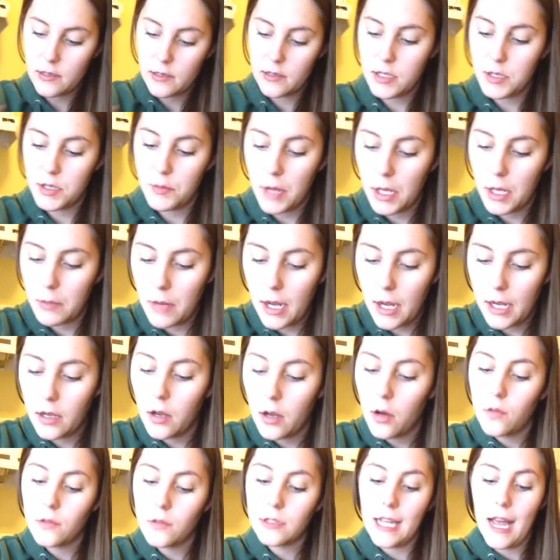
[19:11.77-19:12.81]
to make my
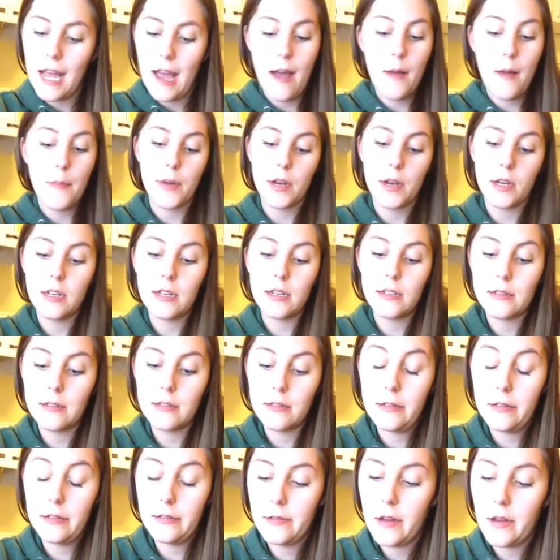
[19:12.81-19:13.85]
goals happen,
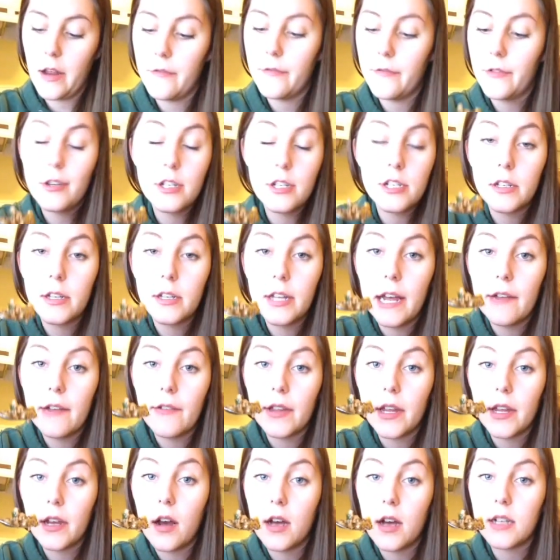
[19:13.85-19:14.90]
because unfortunately
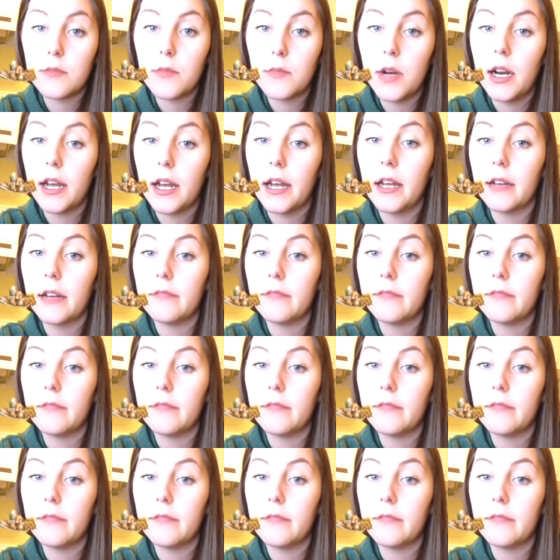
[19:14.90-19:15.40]
everything costs money,